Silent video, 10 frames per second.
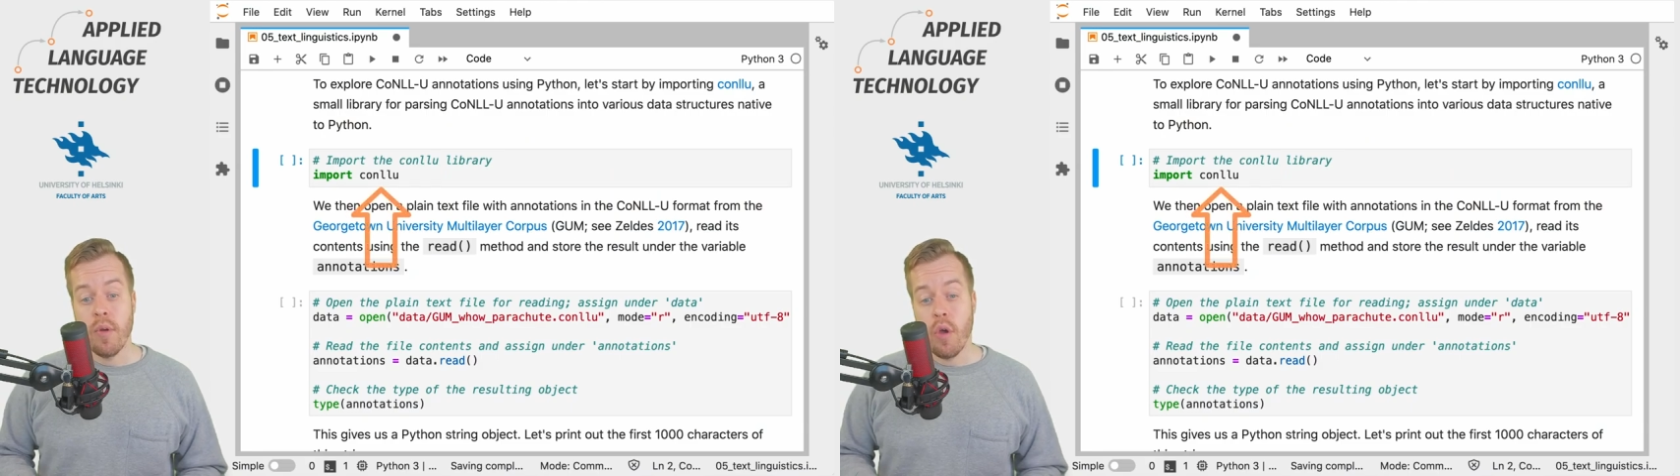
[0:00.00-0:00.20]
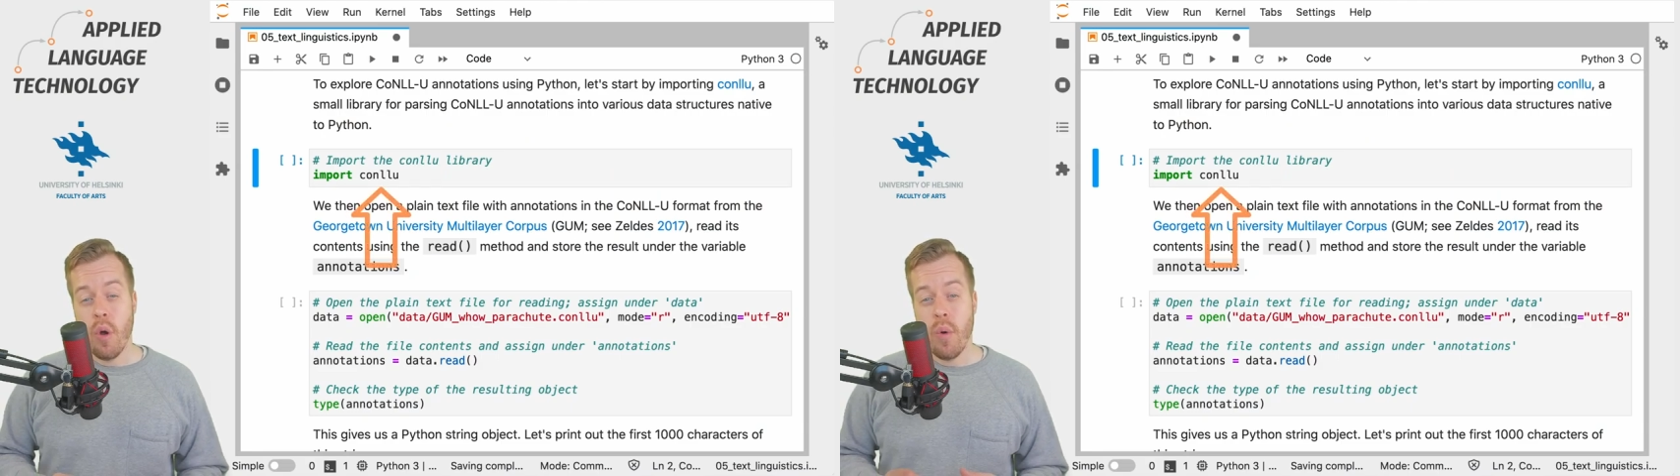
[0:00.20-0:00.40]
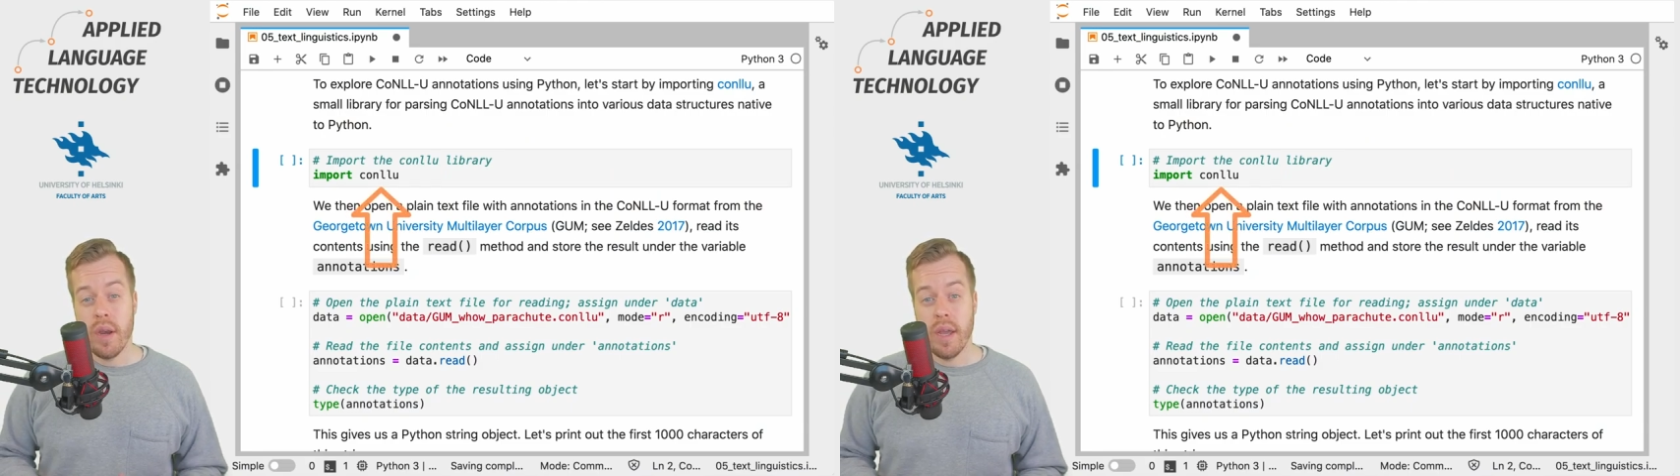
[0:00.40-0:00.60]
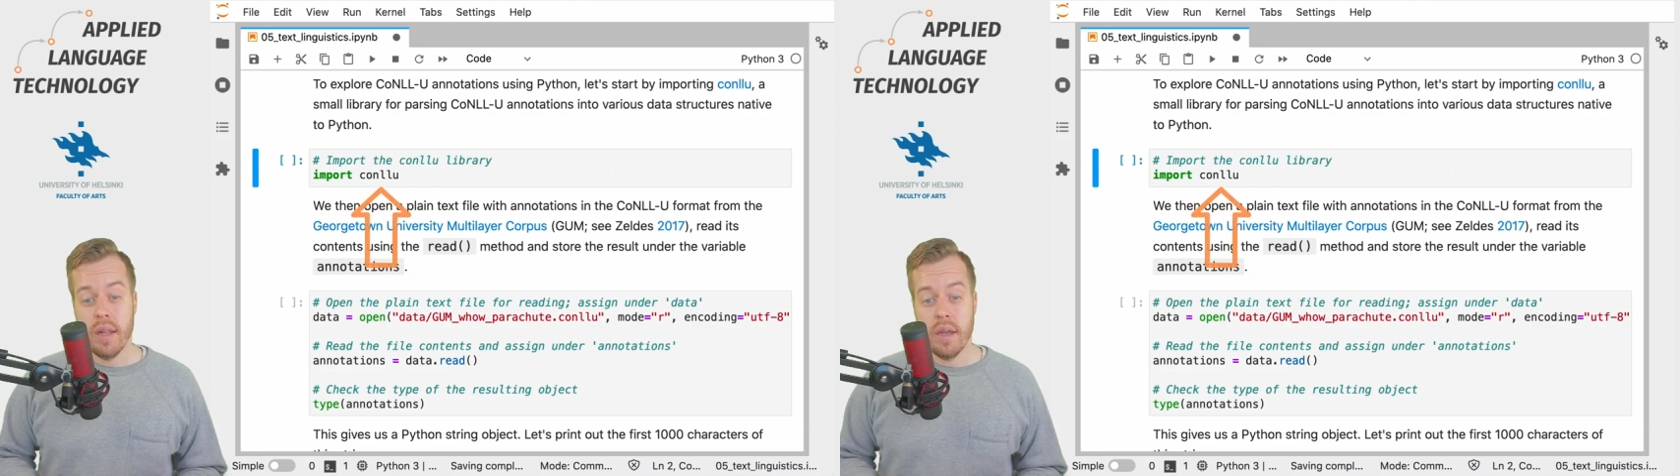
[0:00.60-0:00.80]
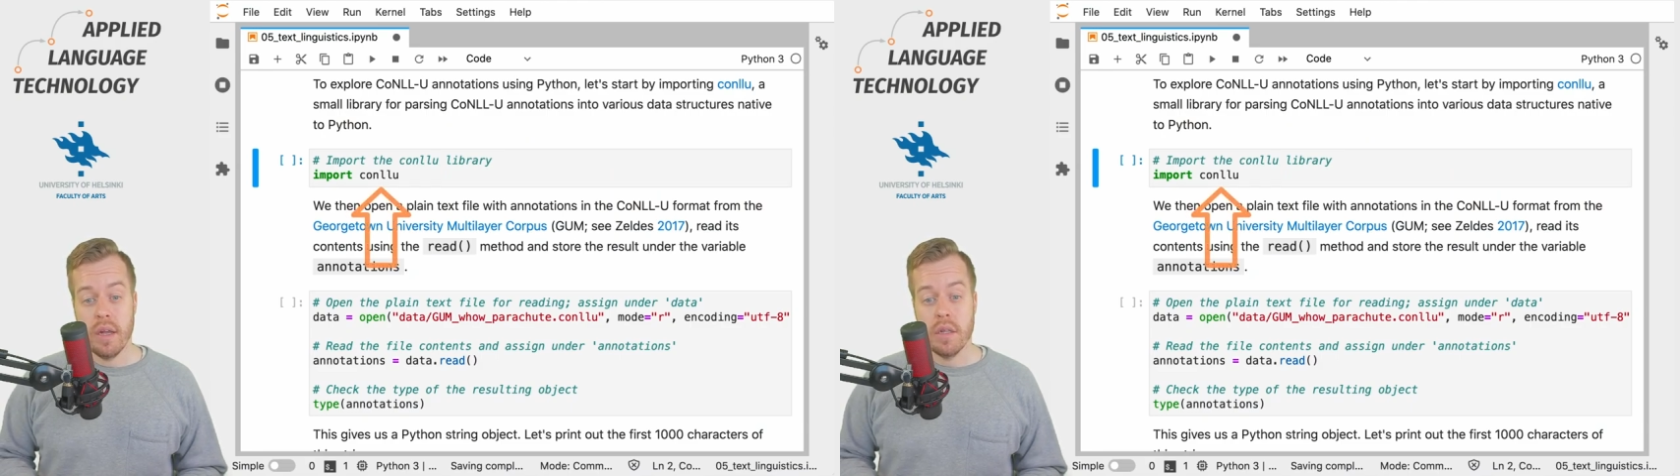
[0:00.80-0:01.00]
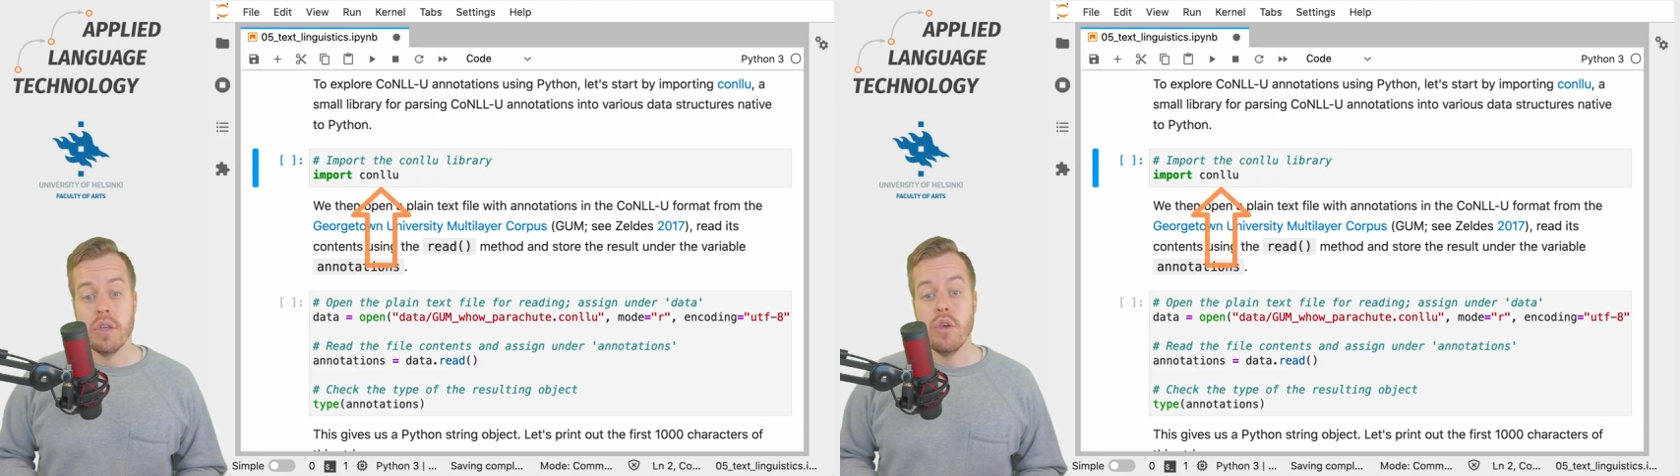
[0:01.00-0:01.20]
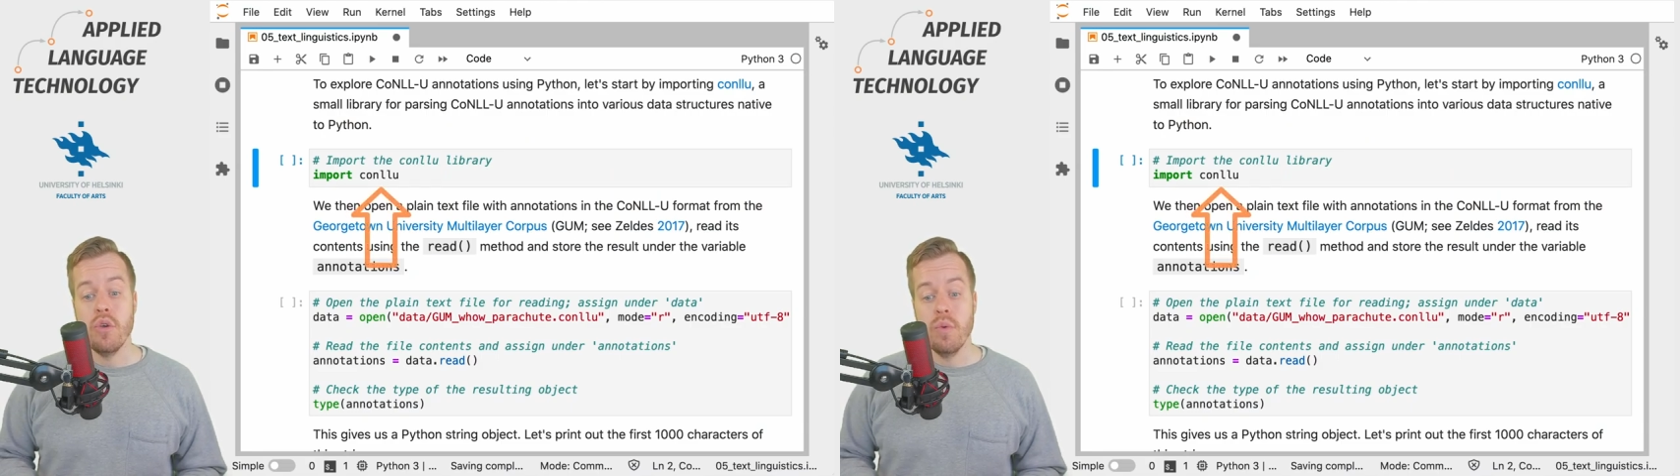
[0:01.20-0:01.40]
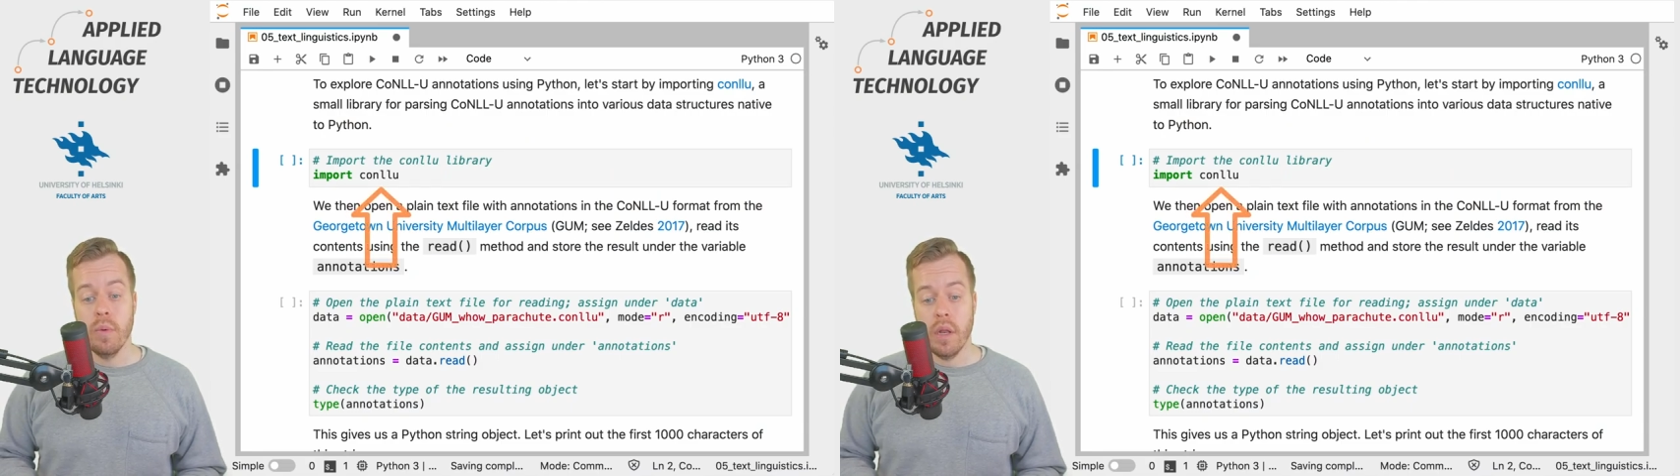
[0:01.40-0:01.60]

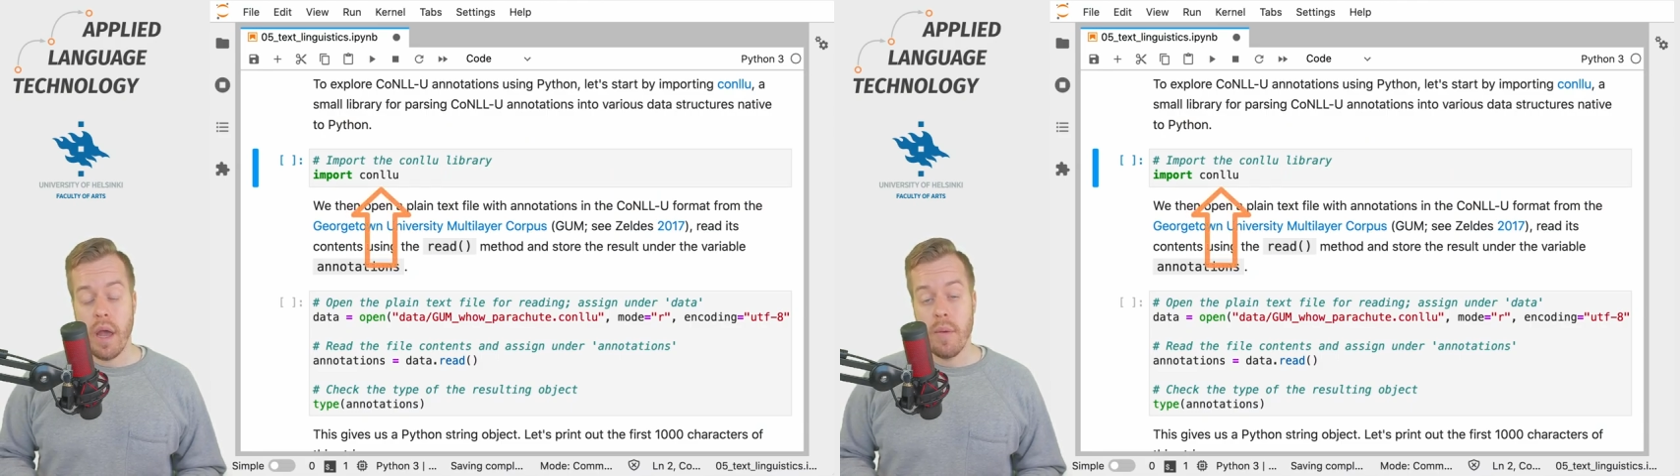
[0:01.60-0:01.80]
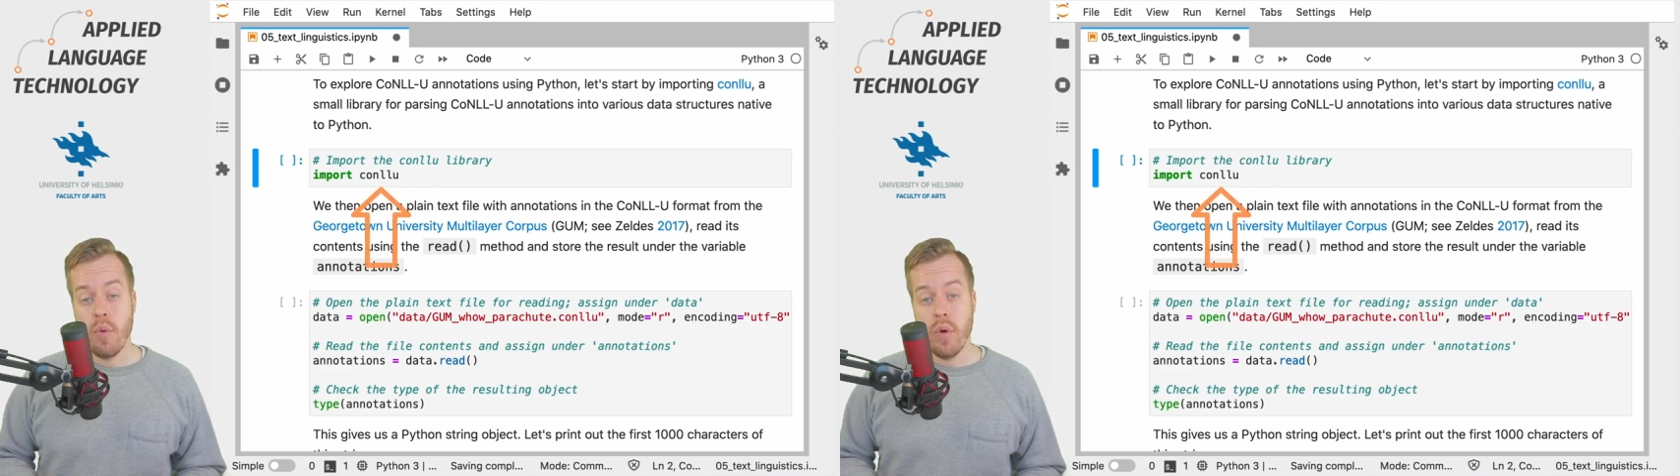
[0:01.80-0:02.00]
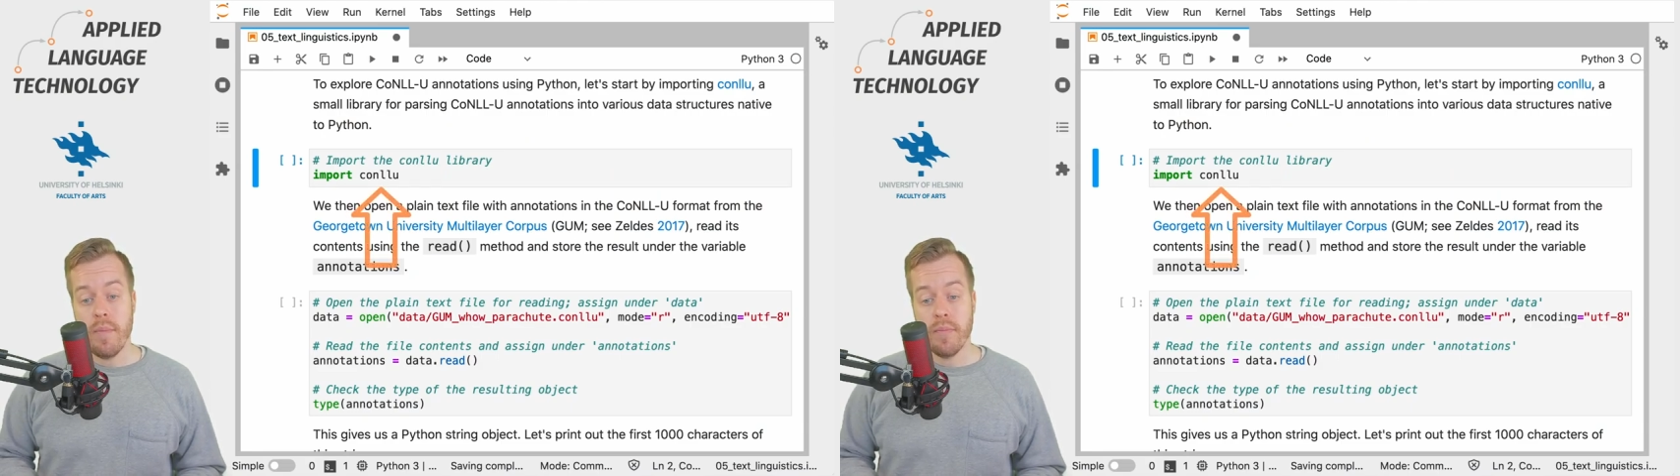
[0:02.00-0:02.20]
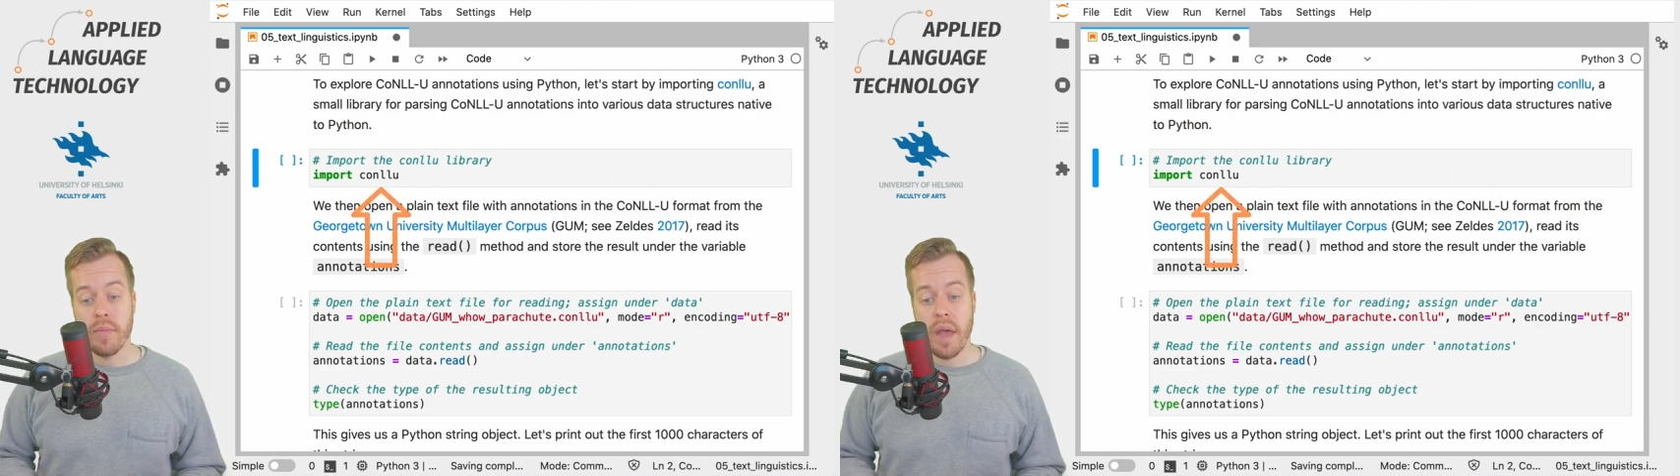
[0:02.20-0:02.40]
CoNLLU library